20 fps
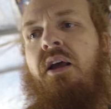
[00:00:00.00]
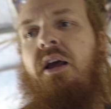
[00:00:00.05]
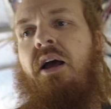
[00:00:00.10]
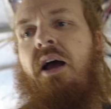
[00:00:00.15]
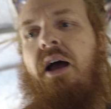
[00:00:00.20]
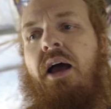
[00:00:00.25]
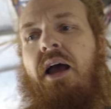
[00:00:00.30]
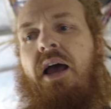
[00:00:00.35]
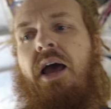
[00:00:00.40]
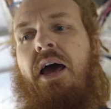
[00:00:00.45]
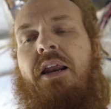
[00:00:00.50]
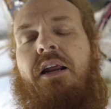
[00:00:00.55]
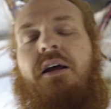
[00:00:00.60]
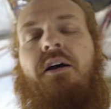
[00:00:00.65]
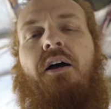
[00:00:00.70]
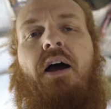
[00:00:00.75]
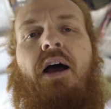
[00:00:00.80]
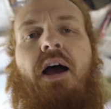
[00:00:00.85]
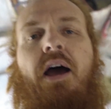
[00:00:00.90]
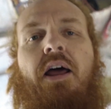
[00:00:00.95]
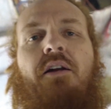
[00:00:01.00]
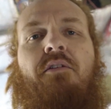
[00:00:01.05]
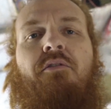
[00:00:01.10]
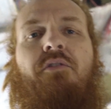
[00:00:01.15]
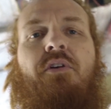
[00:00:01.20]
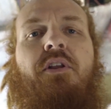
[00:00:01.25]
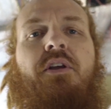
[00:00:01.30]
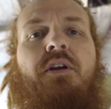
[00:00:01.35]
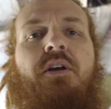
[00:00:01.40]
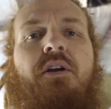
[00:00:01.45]
I had a
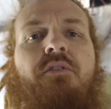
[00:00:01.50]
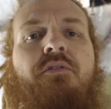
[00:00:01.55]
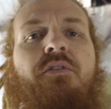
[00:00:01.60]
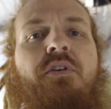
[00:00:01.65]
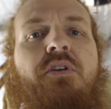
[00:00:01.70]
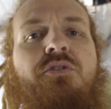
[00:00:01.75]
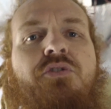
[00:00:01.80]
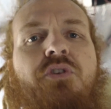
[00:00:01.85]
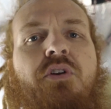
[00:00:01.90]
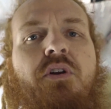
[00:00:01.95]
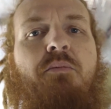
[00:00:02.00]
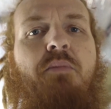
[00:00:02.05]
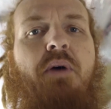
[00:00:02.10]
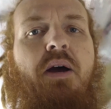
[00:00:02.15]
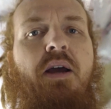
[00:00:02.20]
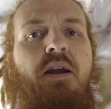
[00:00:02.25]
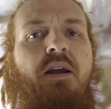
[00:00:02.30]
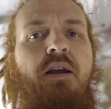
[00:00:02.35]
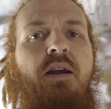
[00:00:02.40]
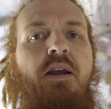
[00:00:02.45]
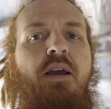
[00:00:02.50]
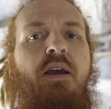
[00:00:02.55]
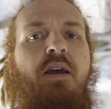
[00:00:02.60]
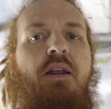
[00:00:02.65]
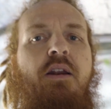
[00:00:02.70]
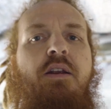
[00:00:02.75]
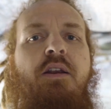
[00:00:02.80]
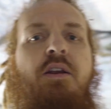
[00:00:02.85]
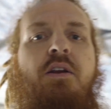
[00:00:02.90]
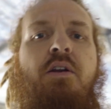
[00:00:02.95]
really good vision in my
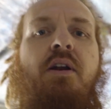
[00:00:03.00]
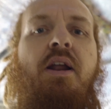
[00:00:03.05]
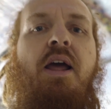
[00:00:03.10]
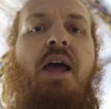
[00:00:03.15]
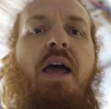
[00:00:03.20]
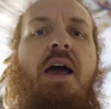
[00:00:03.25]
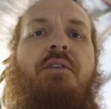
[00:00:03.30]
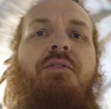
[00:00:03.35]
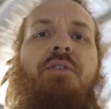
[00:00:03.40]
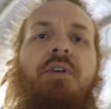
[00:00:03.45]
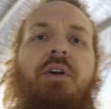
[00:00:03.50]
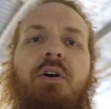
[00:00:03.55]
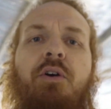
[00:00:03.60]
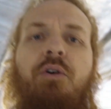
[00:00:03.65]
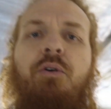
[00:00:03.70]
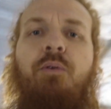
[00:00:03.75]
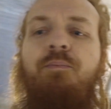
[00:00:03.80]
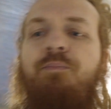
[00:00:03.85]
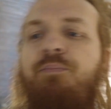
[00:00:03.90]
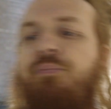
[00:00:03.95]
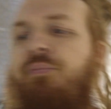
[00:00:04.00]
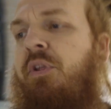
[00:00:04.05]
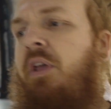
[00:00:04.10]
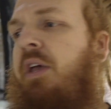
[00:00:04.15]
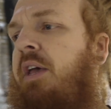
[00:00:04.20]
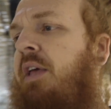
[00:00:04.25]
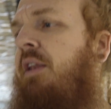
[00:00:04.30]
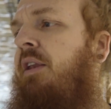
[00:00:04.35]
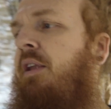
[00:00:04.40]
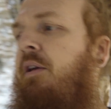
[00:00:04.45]
head a year and a half ago,
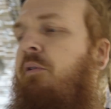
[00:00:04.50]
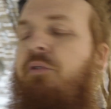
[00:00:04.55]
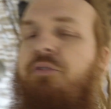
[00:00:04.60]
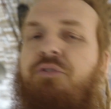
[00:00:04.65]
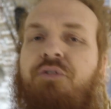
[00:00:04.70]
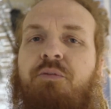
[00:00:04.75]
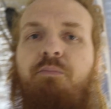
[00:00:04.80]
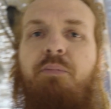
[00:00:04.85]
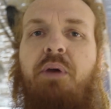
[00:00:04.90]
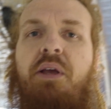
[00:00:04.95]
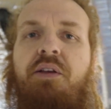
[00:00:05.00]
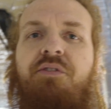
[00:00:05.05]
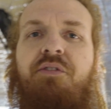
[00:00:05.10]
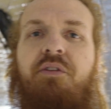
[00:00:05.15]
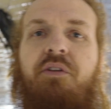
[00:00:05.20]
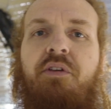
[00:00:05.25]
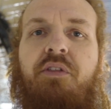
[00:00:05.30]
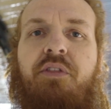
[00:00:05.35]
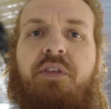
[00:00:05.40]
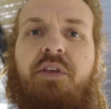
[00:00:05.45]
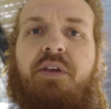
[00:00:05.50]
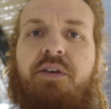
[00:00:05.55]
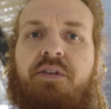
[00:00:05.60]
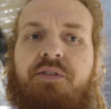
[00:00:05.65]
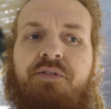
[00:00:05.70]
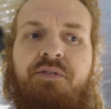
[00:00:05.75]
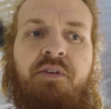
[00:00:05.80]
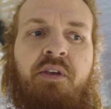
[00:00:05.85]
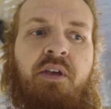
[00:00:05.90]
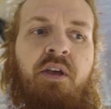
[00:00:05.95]
and it was basically
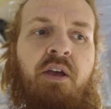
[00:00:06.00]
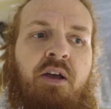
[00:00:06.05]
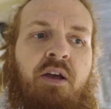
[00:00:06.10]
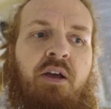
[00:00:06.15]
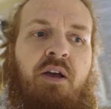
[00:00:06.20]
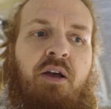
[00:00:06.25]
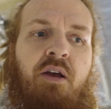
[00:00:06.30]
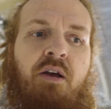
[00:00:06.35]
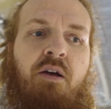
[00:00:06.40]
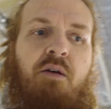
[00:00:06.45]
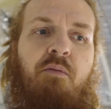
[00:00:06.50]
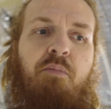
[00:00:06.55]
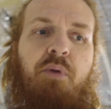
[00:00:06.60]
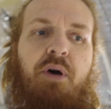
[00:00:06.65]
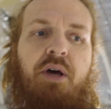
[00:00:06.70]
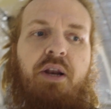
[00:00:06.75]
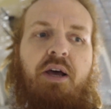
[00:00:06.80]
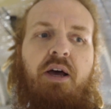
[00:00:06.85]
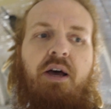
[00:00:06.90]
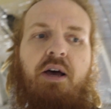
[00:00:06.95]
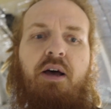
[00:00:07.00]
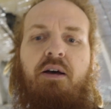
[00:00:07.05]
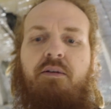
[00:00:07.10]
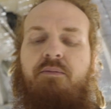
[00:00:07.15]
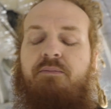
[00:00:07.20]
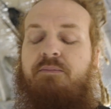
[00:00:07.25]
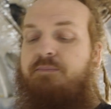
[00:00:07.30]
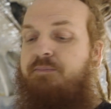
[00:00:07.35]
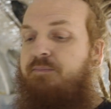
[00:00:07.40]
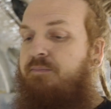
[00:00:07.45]
this, but
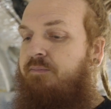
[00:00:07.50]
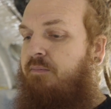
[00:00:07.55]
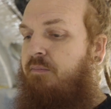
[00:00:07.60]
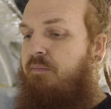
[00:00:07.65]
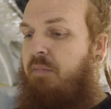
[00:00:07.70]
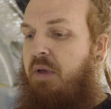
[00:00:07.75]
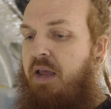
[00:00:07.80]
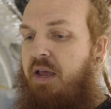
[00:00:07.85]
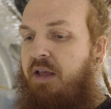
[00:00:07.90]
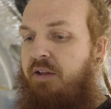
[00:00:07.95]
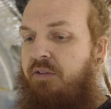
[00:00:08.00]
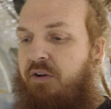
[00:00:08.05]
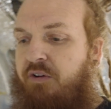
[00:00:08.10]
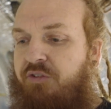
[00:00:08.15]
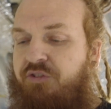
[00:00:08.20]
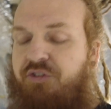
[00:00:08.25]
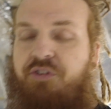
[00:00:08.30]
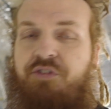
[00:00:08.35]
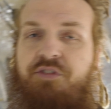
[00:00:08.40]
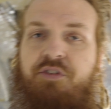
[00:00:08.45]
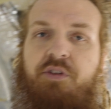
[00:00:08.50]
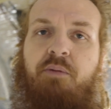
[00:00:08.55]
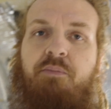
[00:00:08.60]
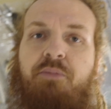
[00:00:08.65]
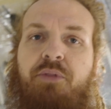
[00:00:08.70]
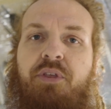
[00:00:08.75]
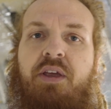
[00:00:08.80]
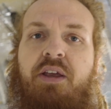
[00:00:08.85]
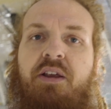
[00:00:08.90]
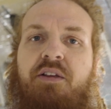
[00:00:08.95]
man, there's just some
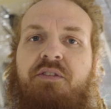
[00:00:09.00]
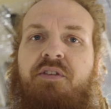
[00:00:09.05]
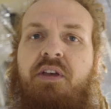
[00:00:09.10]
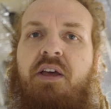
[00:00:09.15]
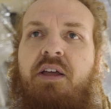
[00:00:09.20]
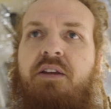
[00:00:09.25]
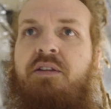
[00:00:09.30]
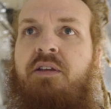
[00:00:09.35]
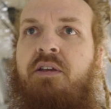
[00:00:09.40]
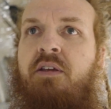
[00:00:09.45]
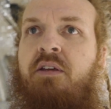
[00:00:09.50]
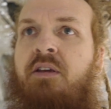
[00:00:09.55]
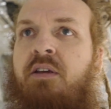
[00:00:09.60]
things that